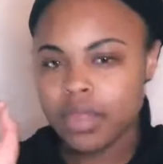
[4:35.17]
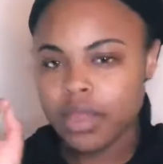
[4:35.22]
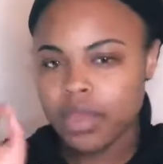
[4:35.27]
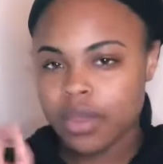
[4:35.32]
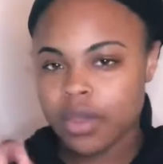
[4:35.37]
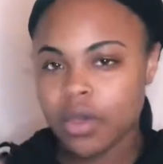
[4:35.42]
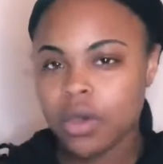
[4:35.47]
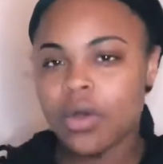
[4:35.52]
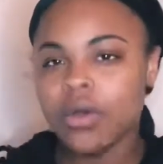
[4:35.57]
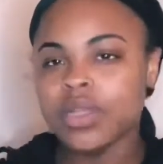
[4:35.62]

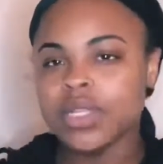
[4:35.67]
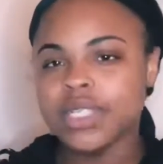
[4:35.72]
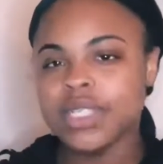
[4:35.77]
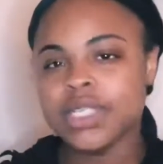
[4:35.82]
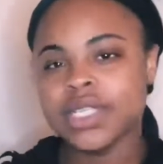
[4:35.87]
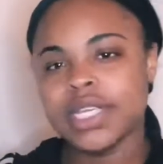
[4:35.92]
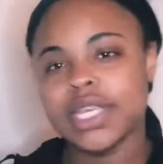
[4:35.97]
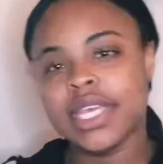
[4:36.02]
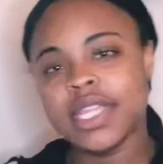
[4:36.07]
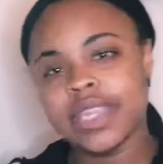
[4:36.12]
goal is
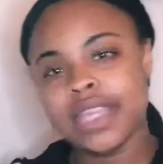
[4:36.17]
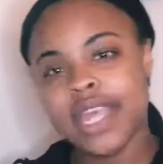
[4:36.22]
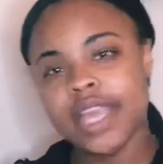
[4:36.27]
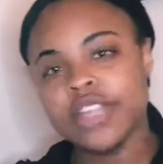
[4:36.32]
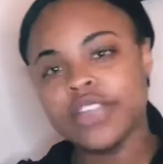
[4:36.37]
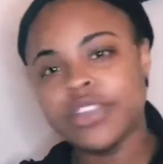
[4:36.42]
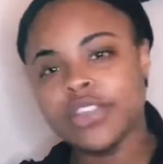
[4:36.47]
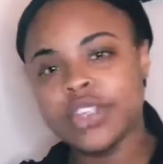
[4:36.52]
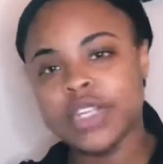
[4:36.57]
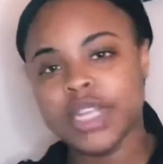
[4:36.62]
to get that
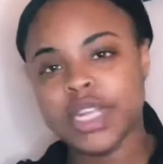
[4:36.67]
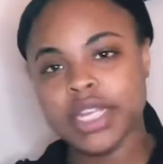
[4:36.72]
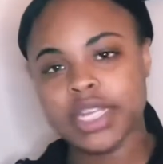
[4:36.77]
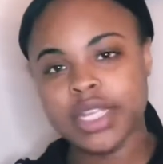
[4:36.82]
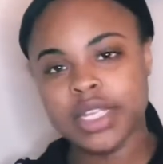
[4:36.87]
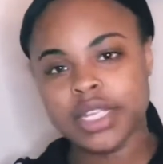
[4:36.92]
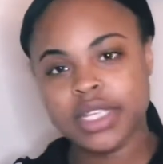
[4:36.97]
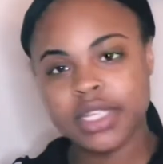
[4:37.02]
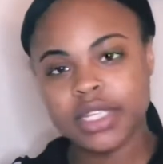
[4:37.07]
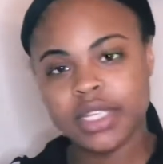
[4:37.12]
trick.
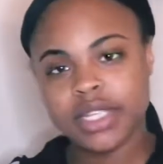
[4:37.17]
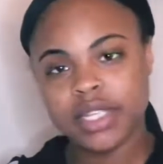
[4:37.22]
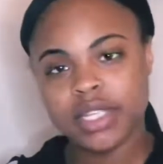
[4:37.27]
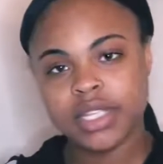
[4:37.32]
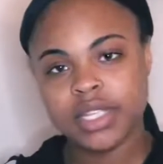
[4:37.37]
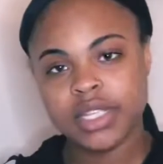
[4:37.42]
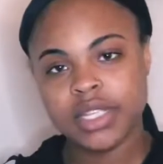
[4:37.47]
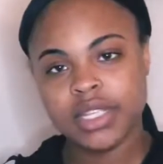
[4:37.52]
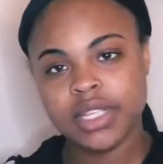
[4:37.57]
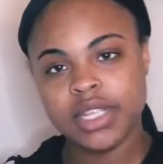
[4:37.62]

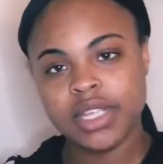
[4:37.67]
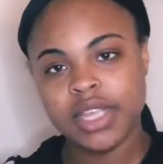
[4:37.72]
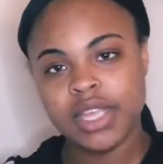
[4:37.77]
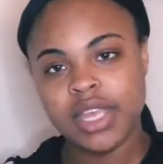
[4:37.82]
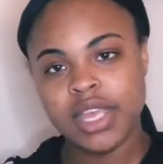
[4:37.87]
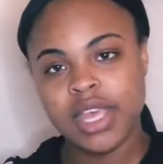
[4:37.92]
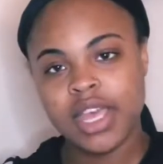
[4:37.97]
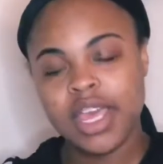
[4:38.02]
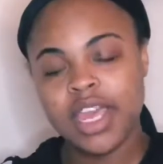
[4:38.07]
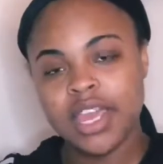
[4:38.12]

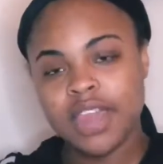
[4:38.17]
And